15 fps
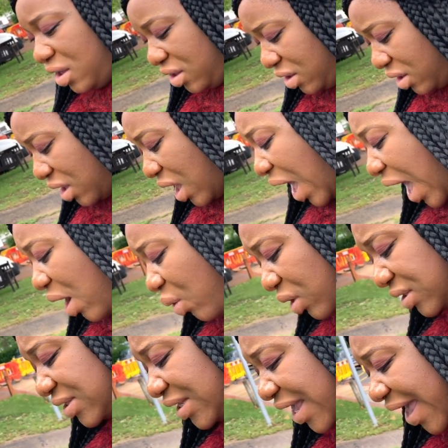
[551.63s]
I
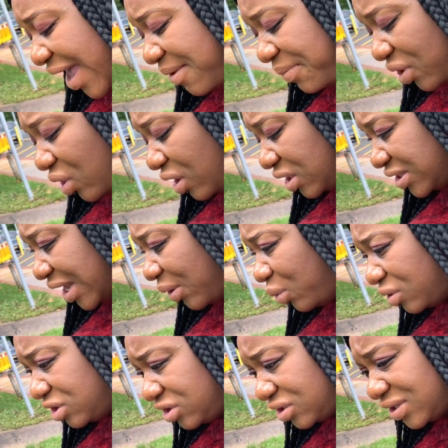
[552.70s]
was scared because I
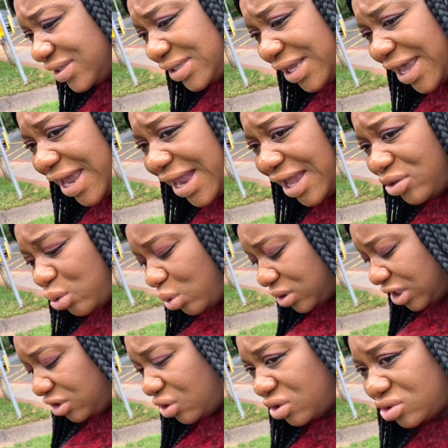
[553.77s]
was just scared. I
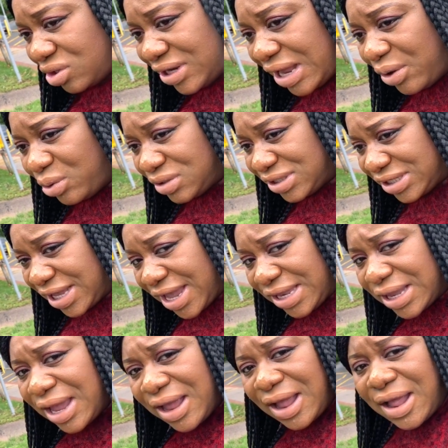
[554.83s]
told the doctor that I was
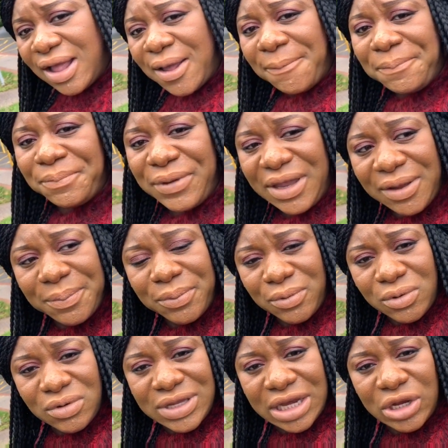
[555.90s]
scared.
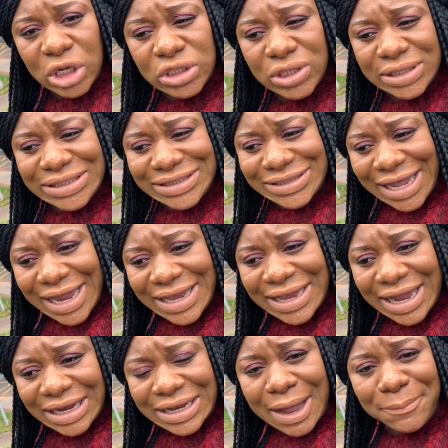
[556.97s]
The doctor said
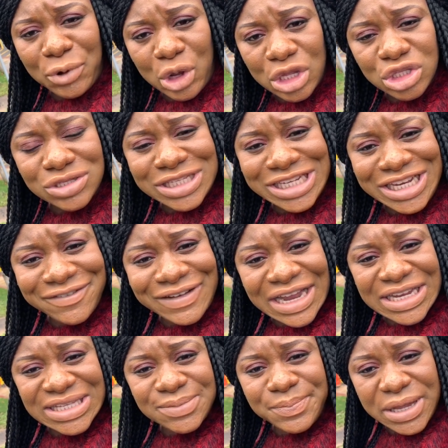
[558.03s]
that I'm going to deliver
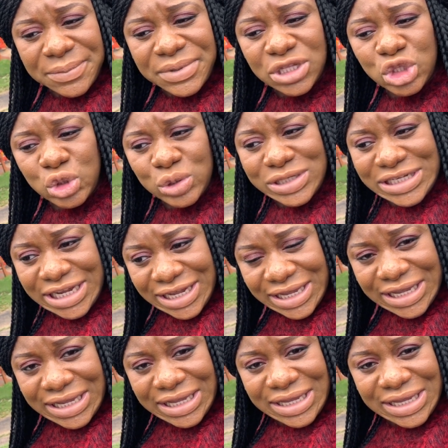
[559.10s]
this baby today.